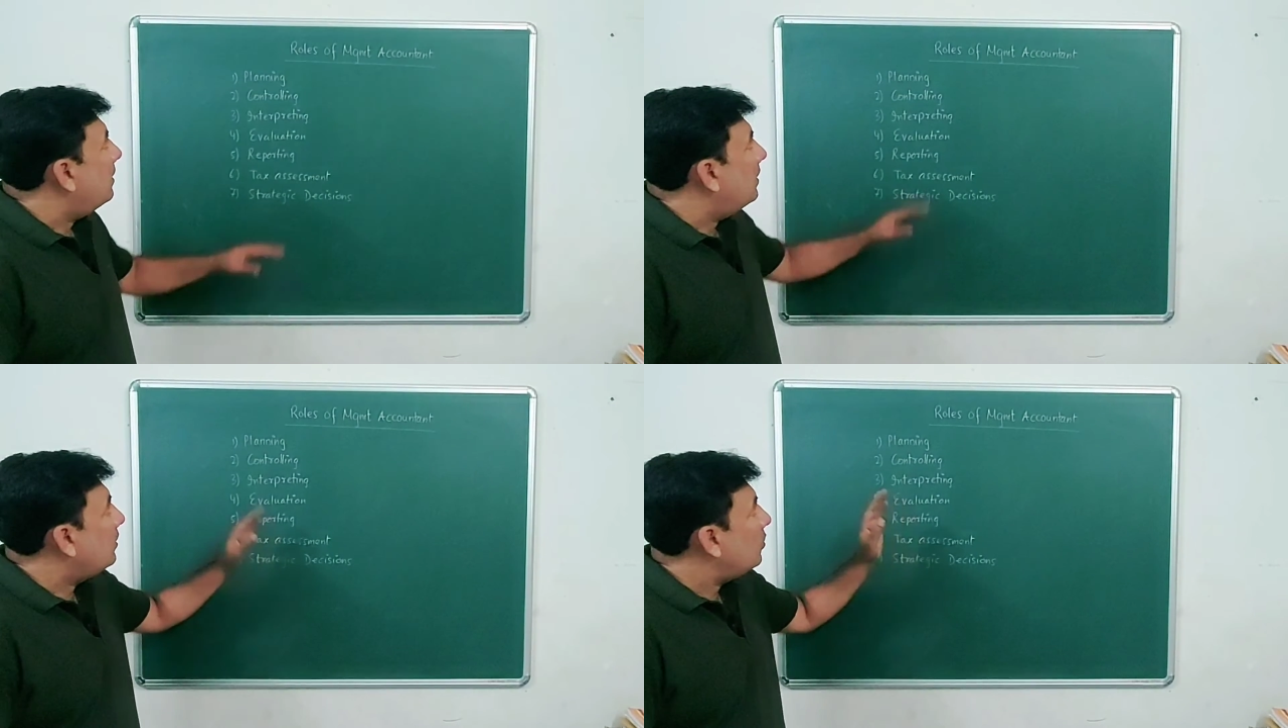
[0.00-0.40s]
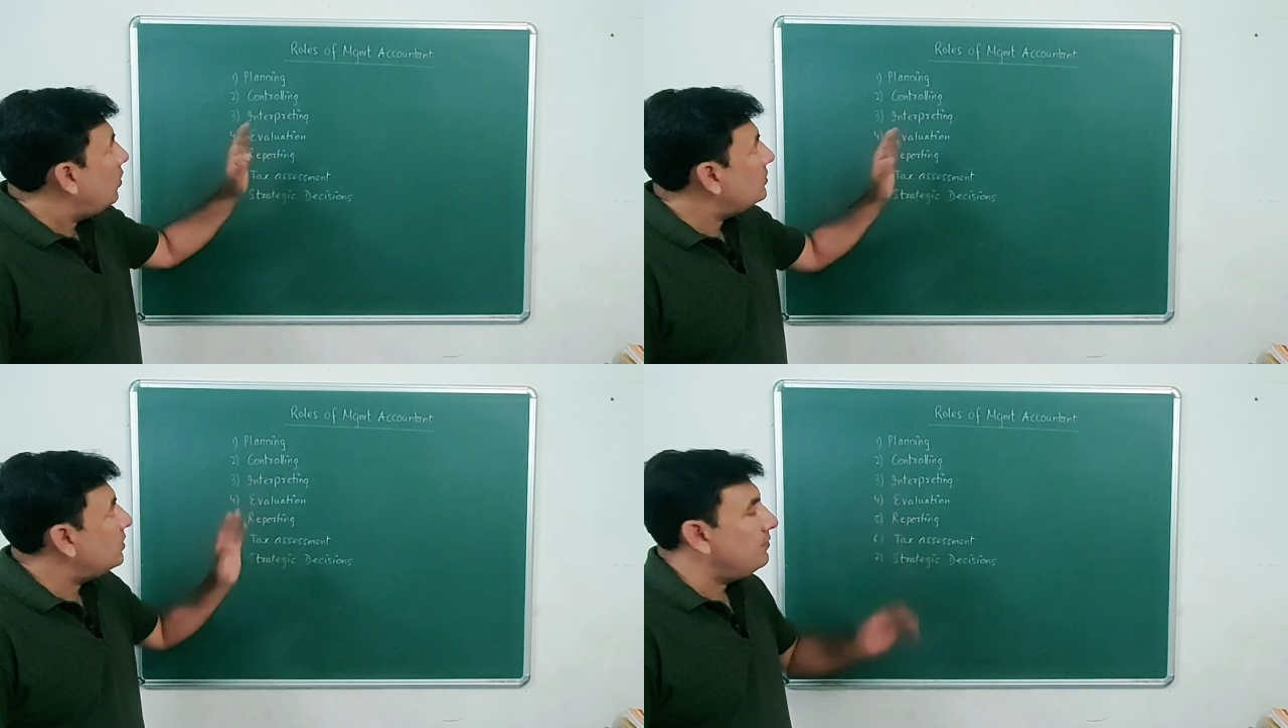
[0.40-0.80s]

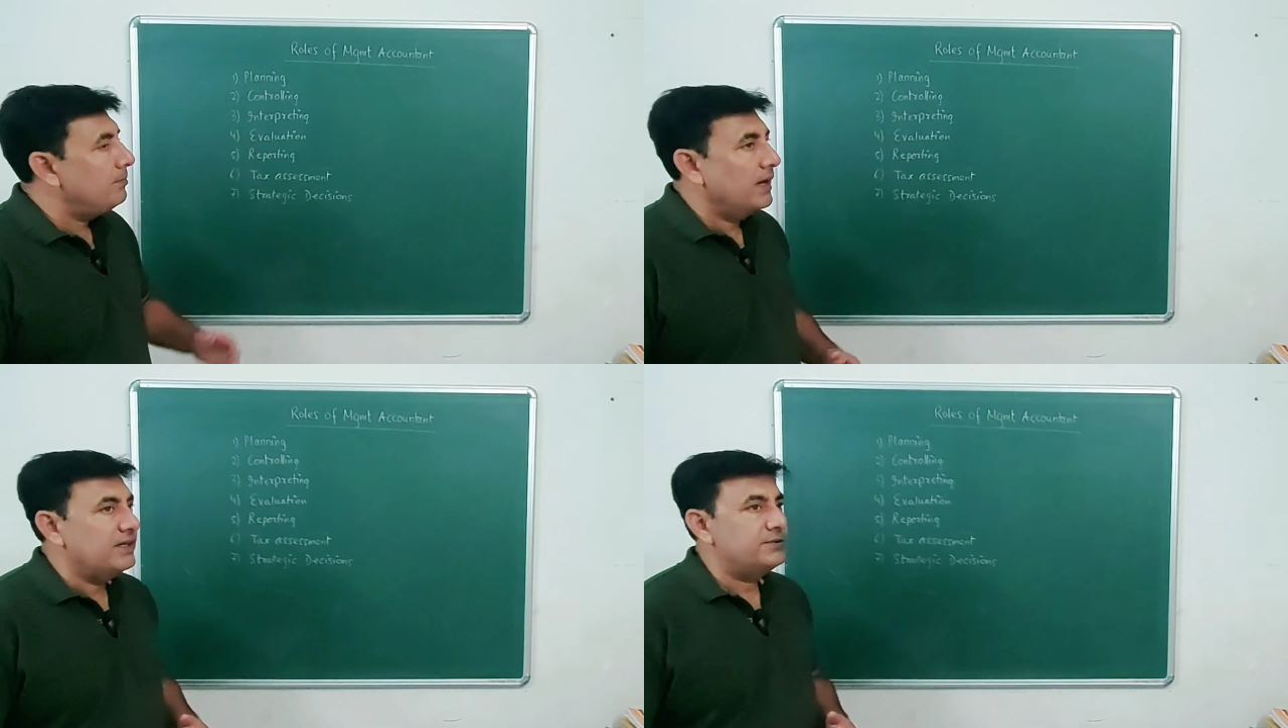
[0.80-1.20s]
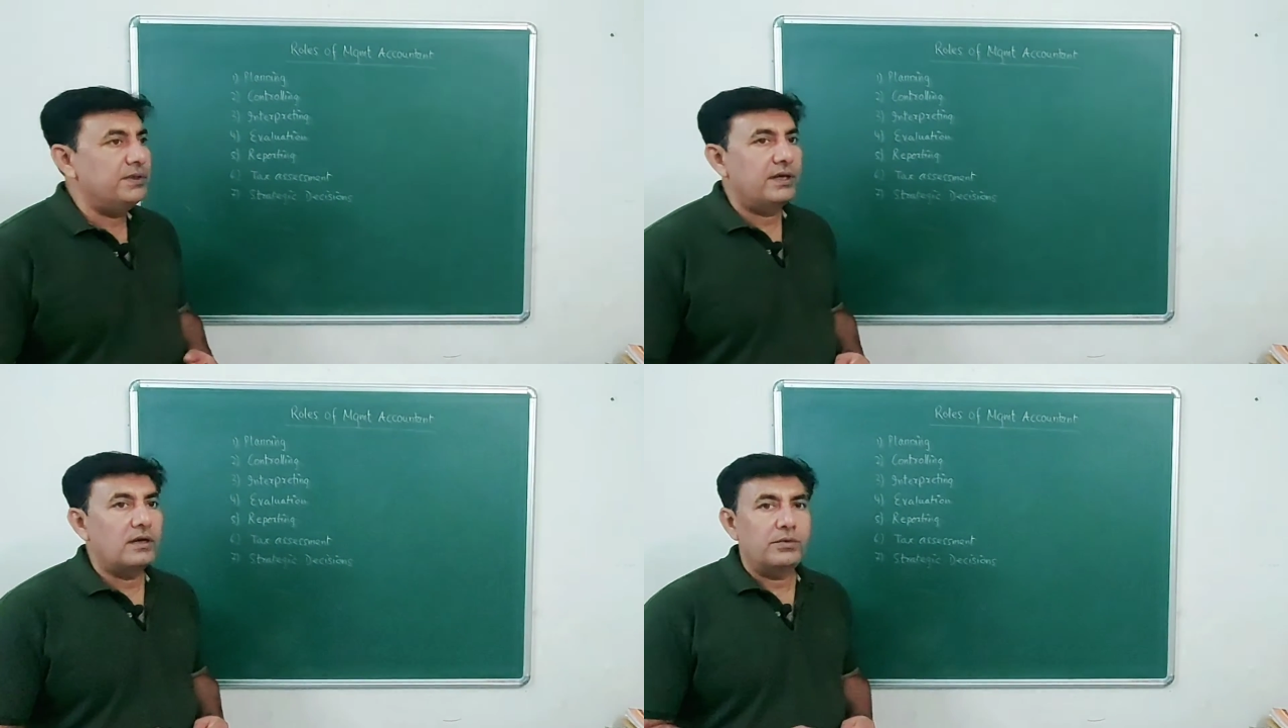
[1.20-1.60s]
Roles of a
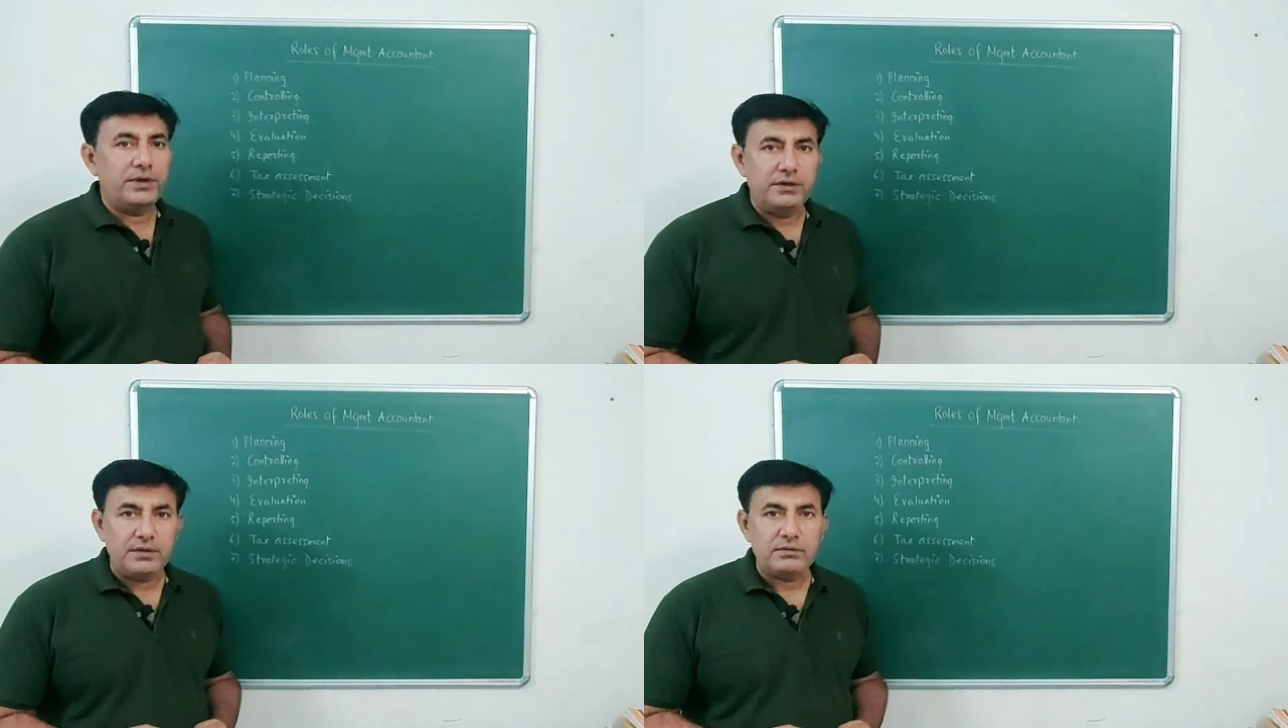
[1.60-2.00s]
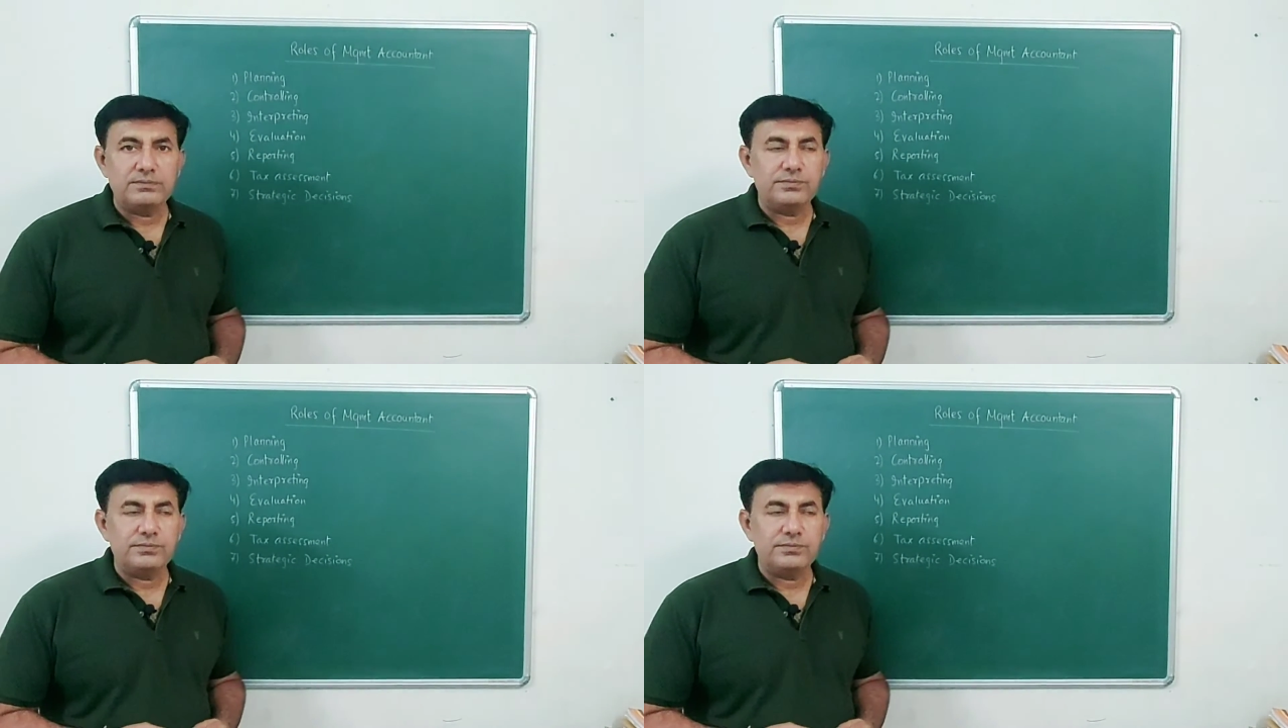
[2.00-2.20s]
management accountant.